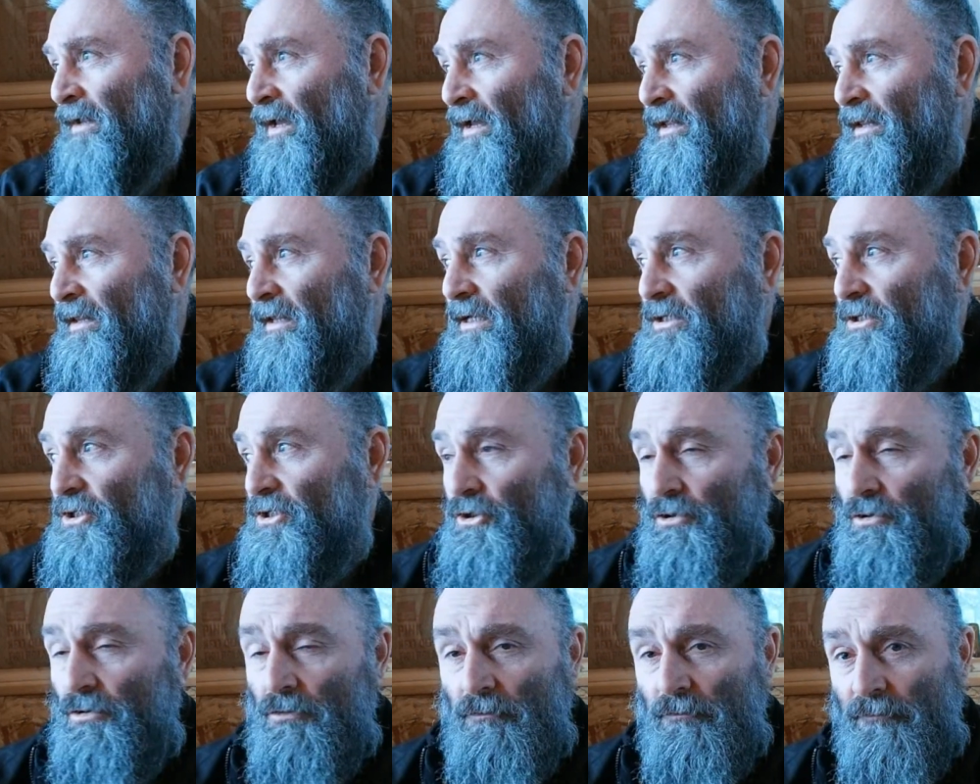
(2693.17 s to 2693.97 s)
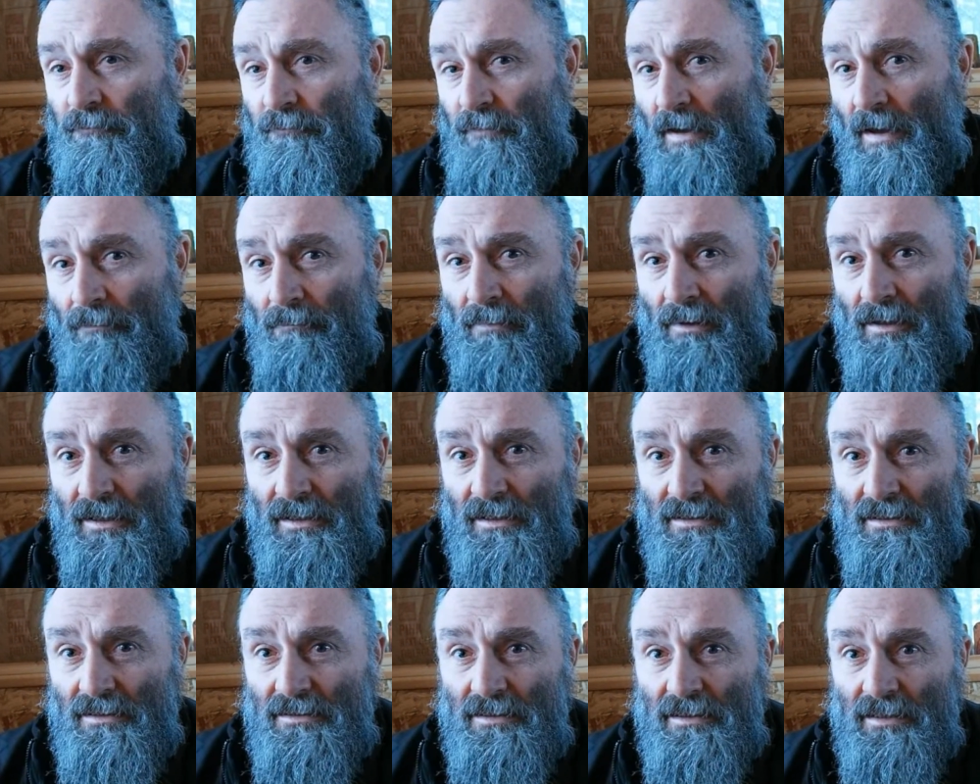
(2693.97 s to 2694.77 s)
There's two
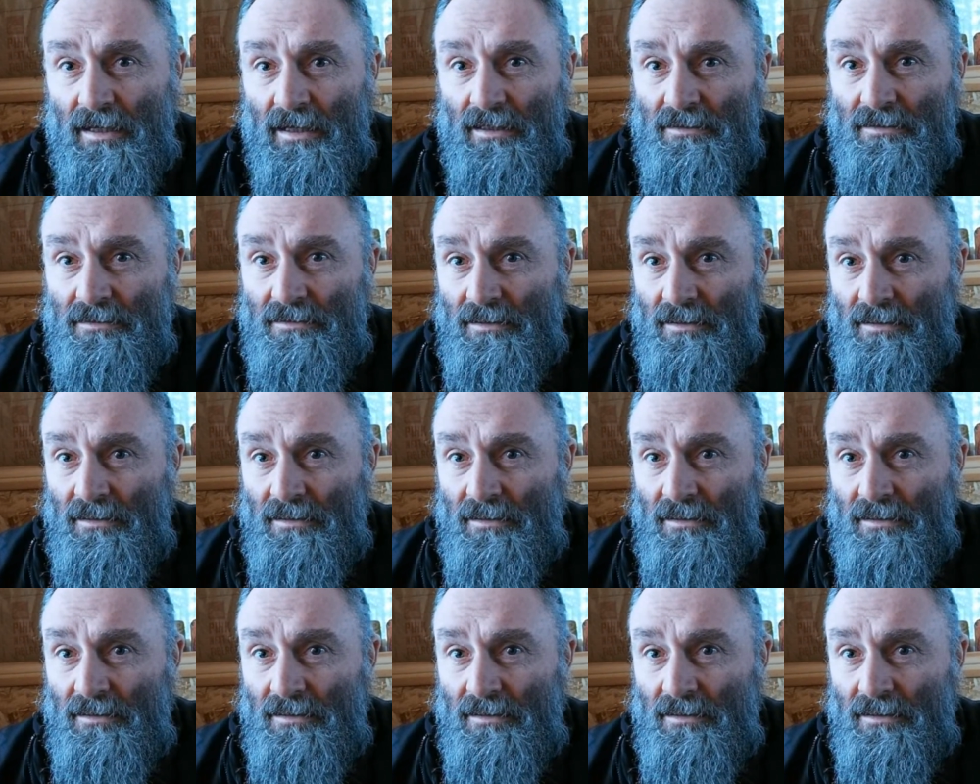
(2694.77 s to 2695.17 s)
families that